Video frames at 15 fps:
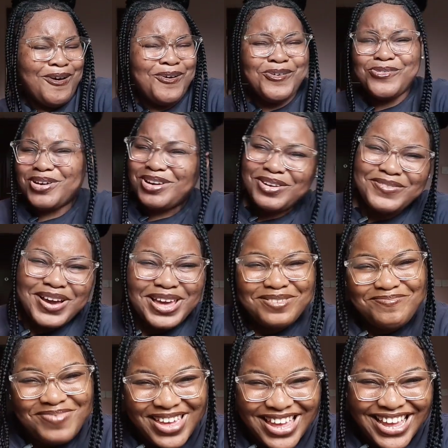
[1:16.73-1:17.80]
oh, where have
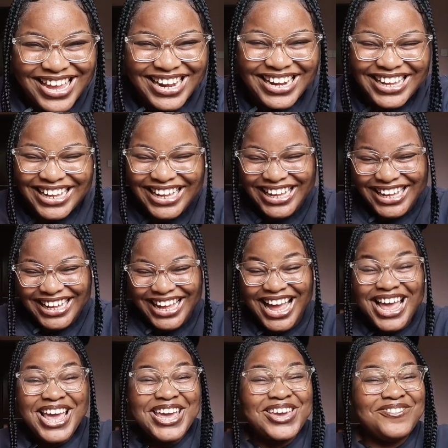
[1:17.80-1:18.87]
I been?
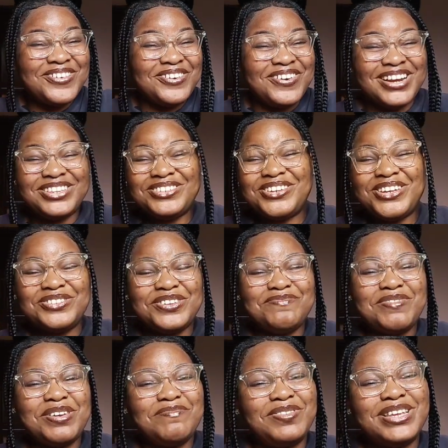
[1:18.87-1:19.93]
If you're ready to dance
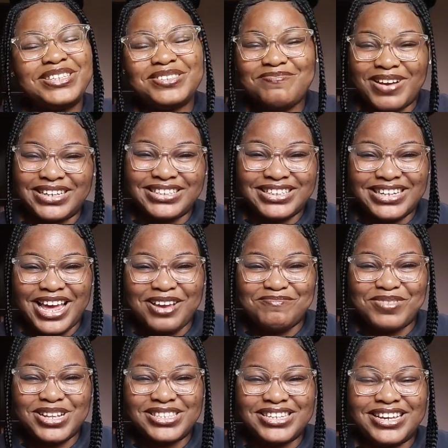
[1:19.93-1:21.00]
with me, please smash the
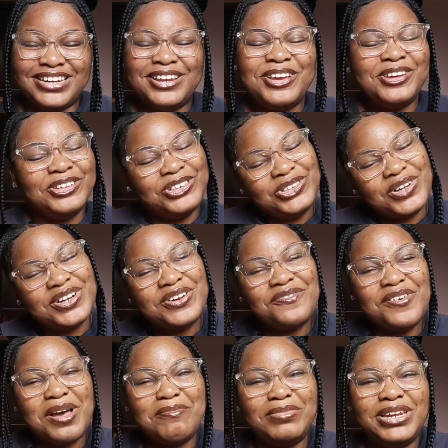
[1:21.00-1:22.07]
like button. Join
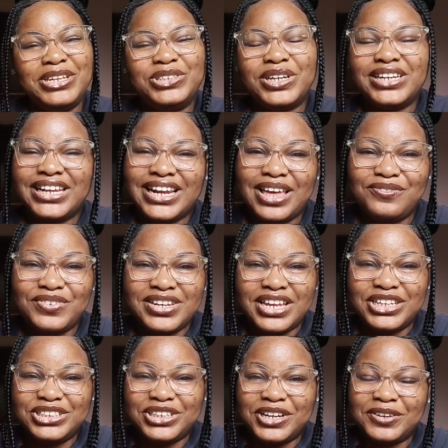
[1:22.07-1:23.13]
the family, join Clevy
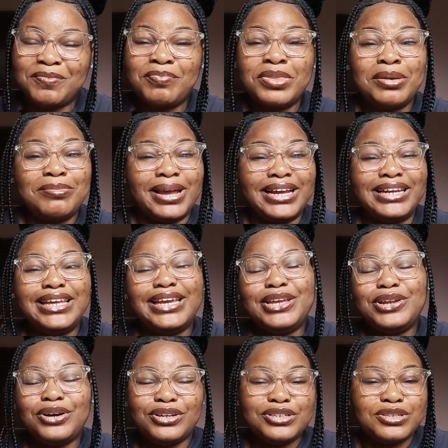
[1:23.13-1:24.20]
Nation by
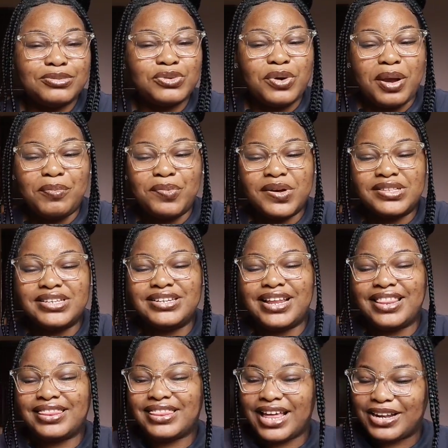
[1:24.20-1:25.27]
clicking on the subscribe
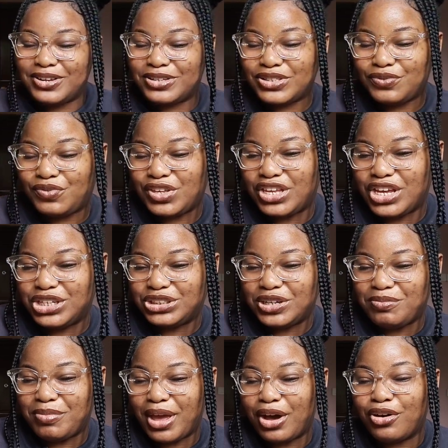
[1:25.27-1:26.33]
button and that
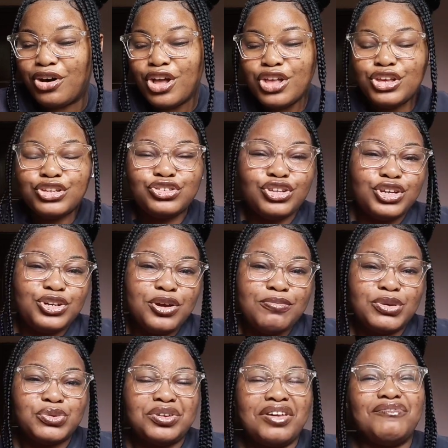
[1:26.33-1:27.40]
notification bell so you
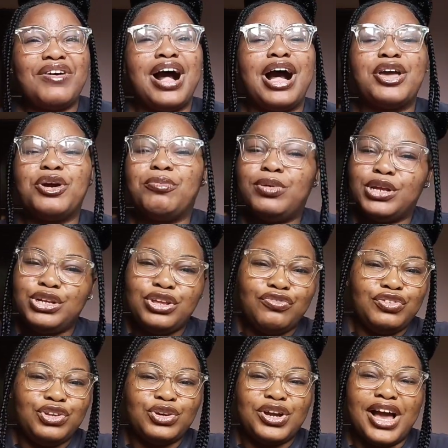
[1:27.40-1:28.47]
don't miss whenever I upload a
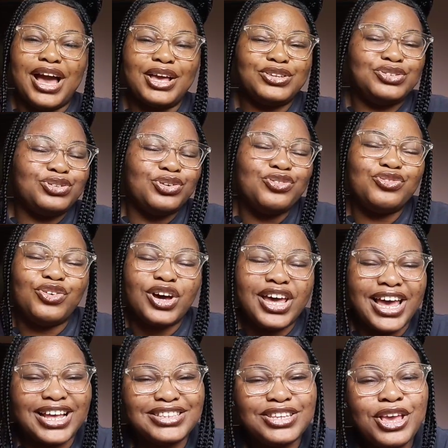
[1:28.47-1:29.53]
new video, guys. Don't
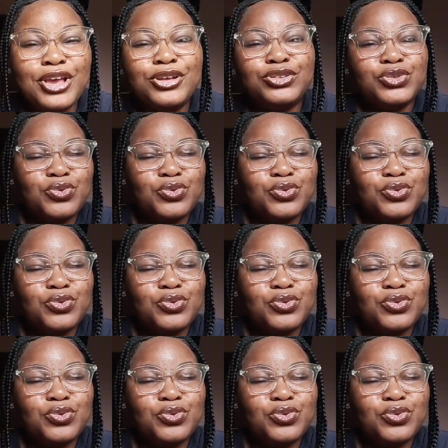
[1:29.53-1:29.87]
forget